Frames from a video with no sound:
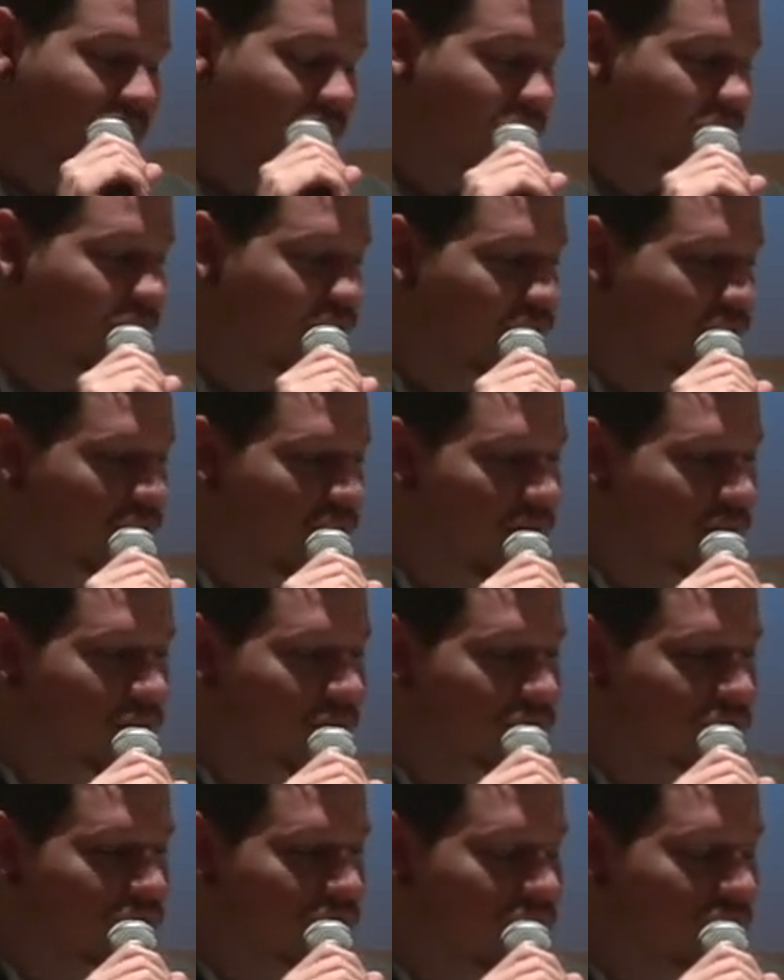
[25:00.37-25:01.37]
the common
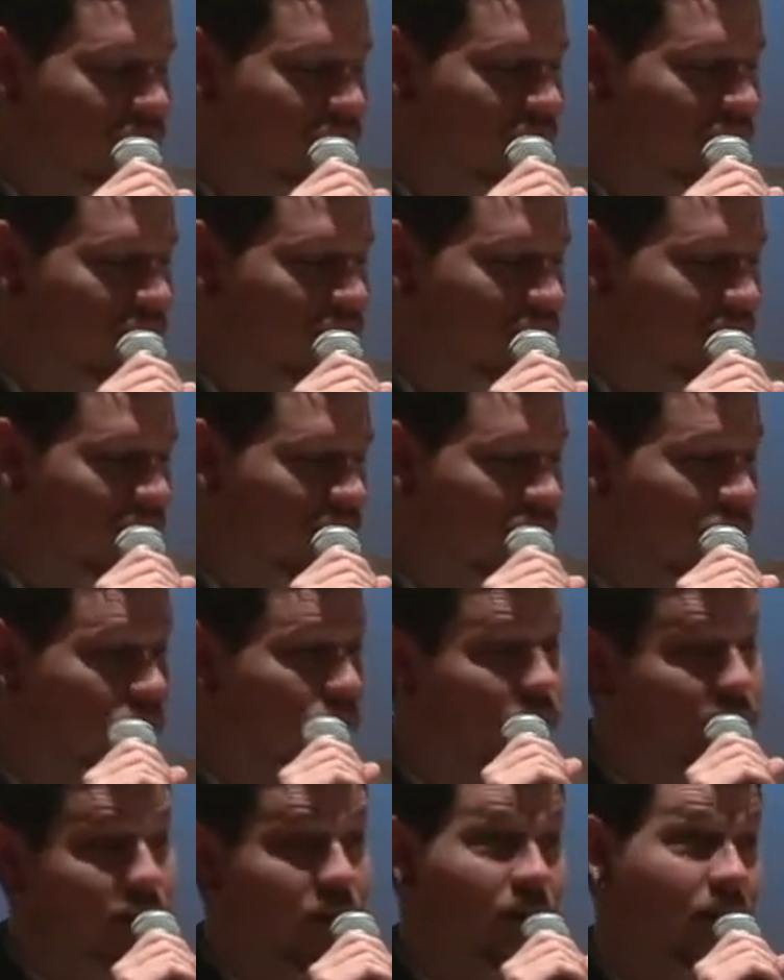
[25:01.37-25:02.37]
ones are, if you're
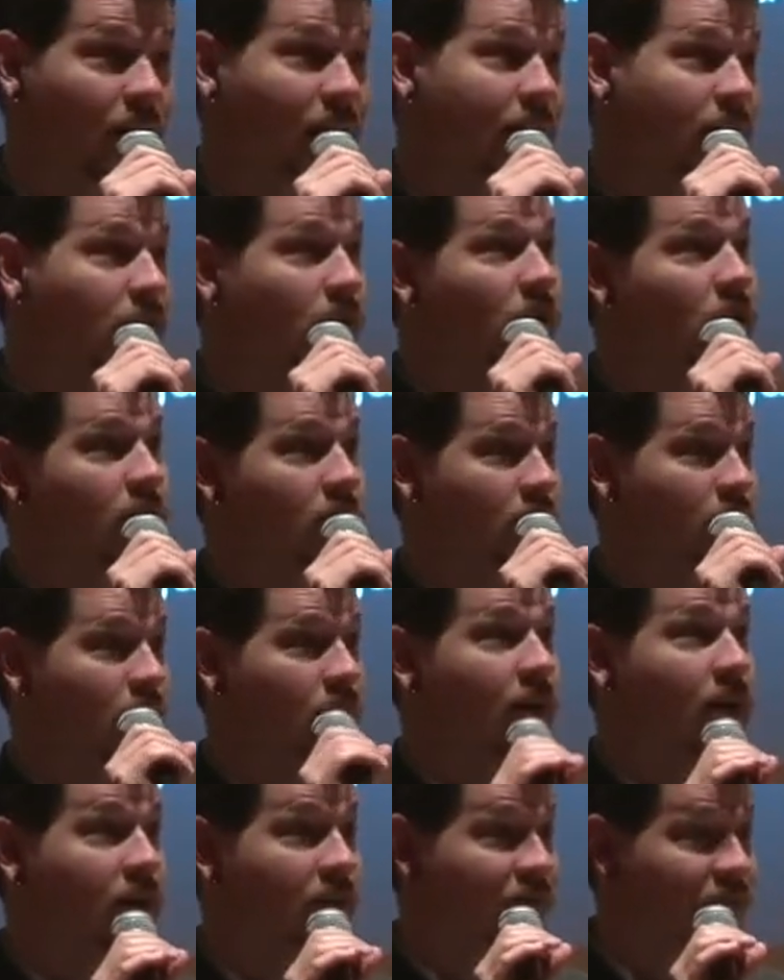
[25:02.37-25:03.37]
looking to
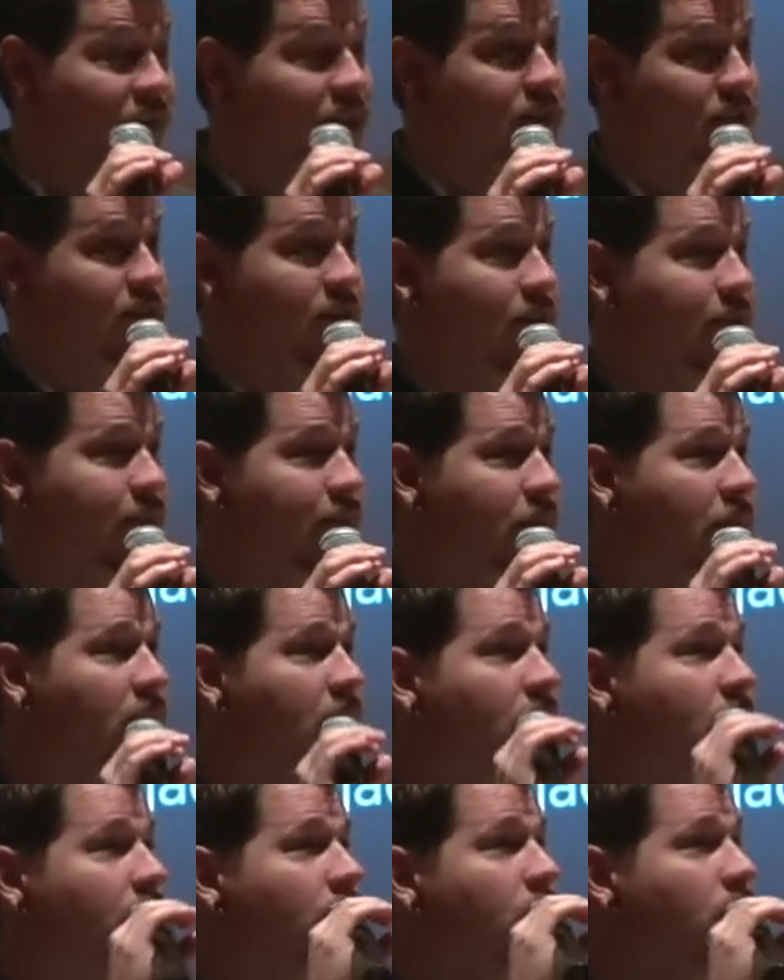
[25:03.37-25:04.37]
looking to fix them,
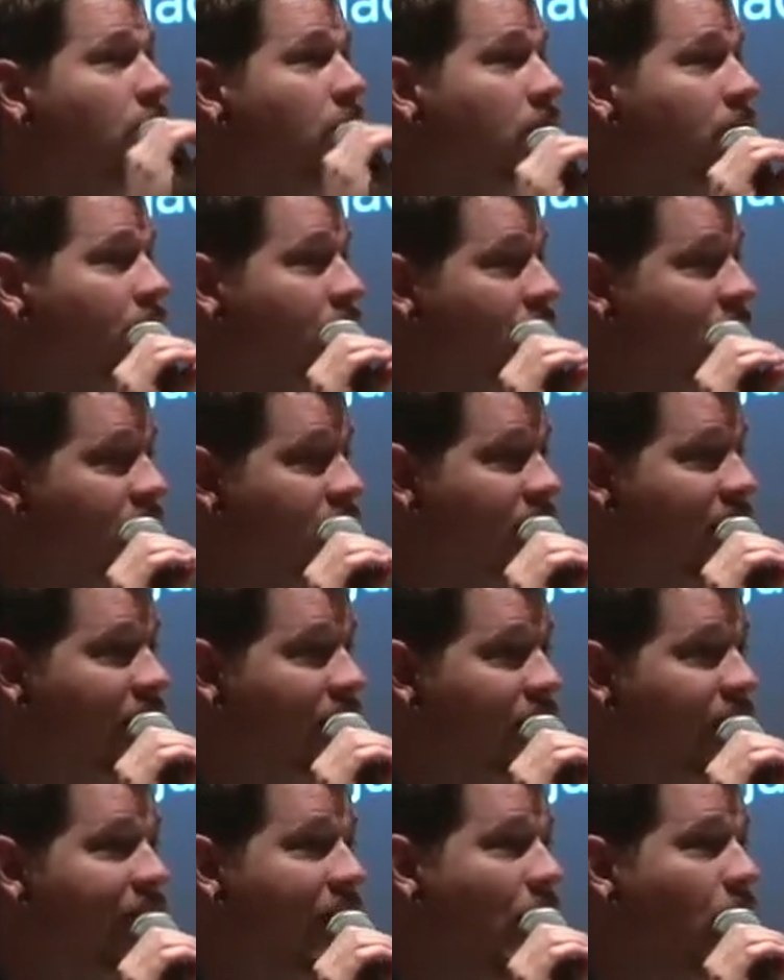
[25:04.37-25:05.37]
you look for things
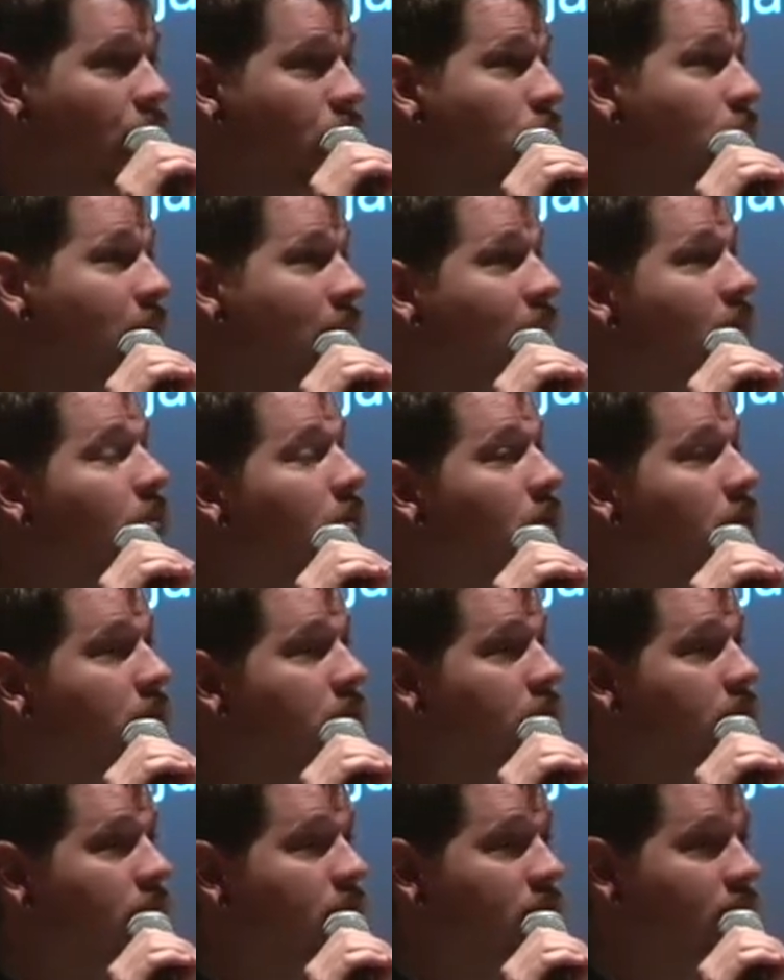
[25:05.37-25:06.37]
like value
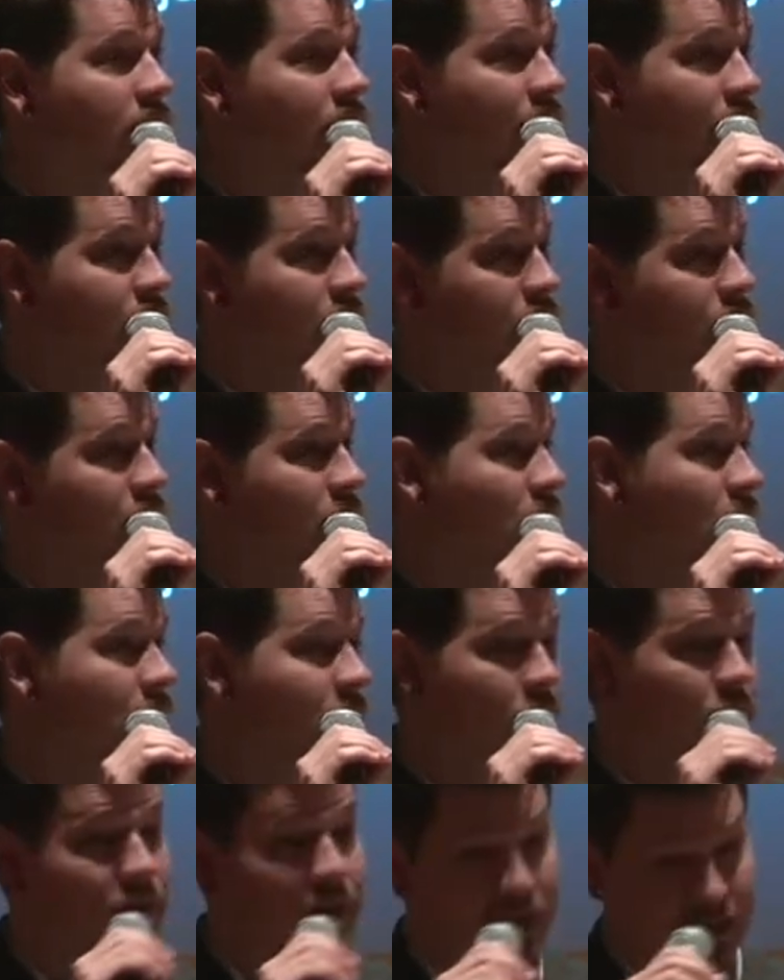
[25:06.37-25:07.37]
equals. That's the
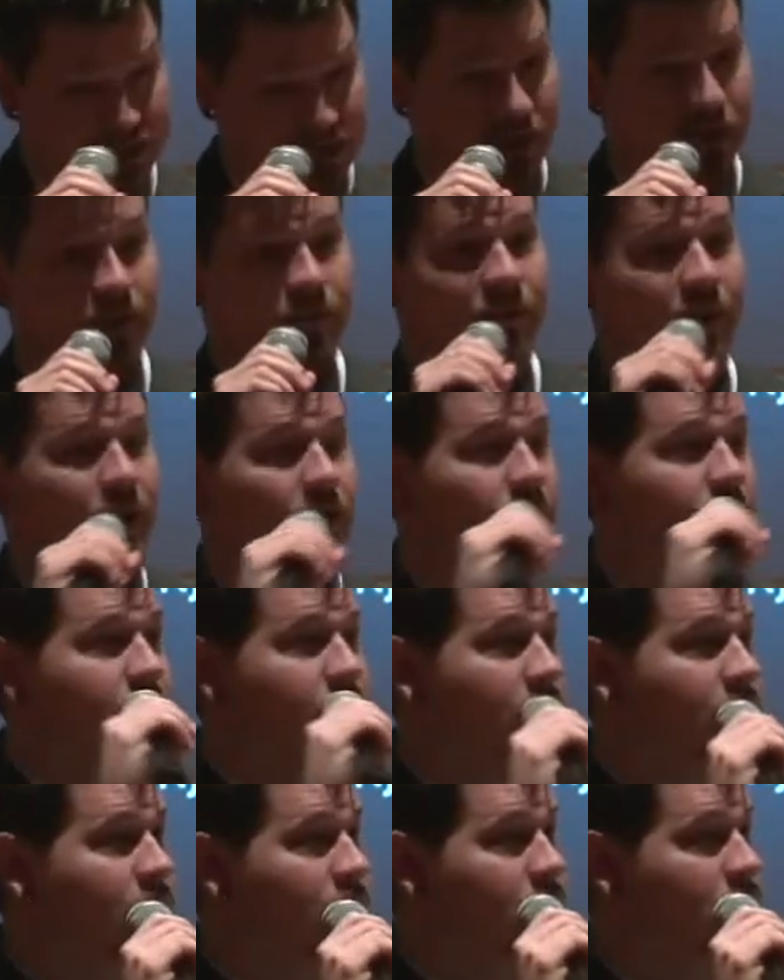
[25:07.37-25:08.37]
common one. That's how I found
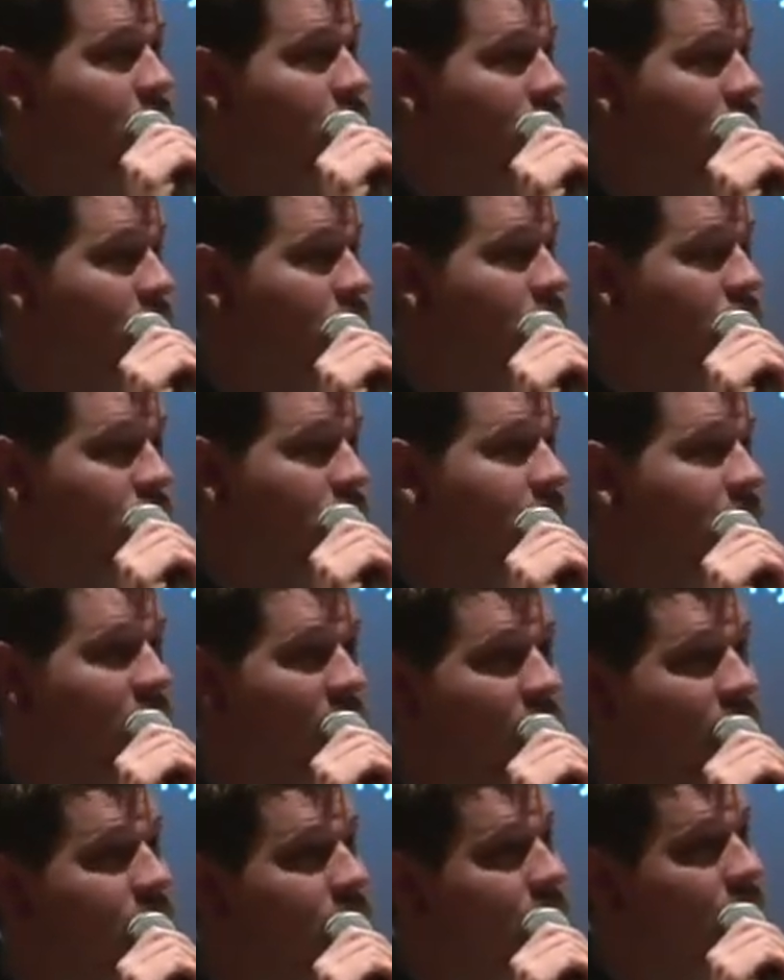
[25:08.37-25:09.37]
the one in shrimp
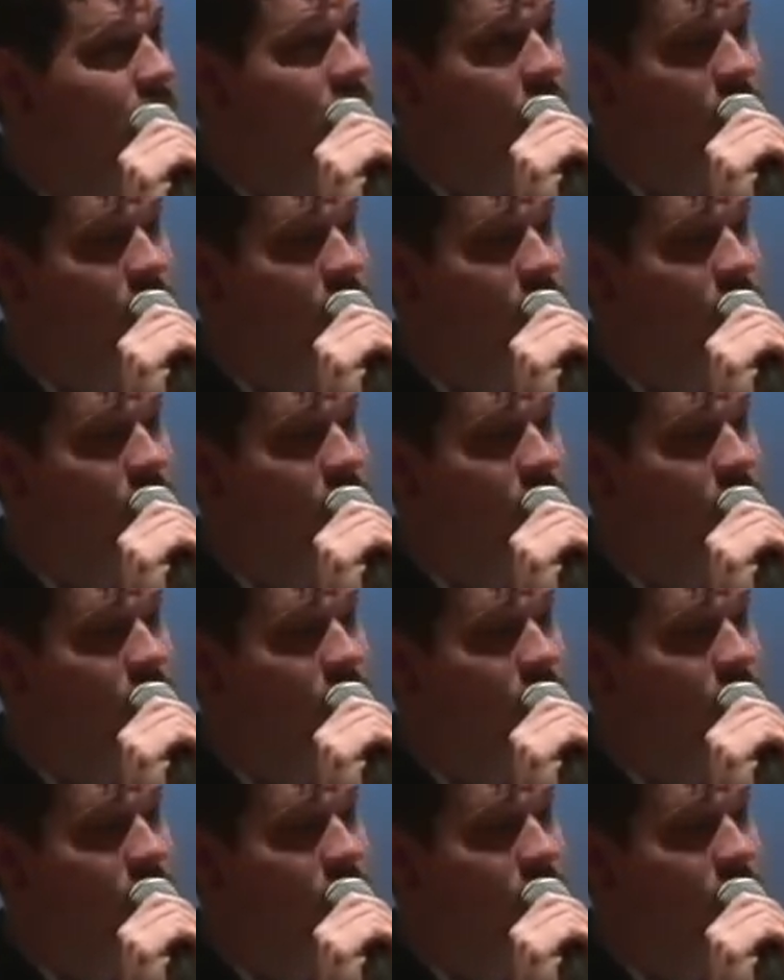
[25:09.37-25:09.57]
test. You